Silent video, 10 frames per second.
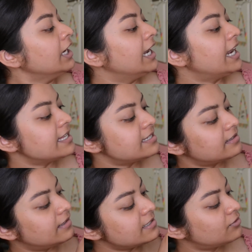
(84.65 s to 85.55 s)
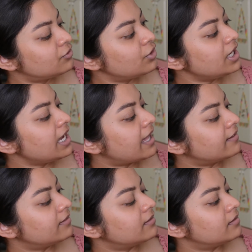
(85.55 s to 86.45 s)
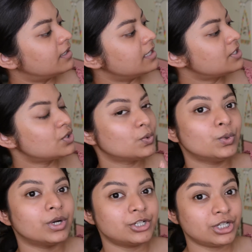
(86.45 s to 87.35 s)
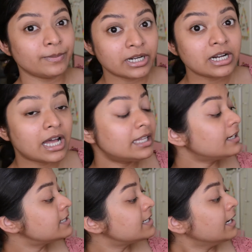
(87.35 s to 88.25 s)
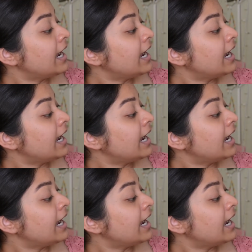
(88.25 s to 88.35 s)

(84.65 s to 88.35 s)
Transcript: It has this 3 and this 2 shimmer colors.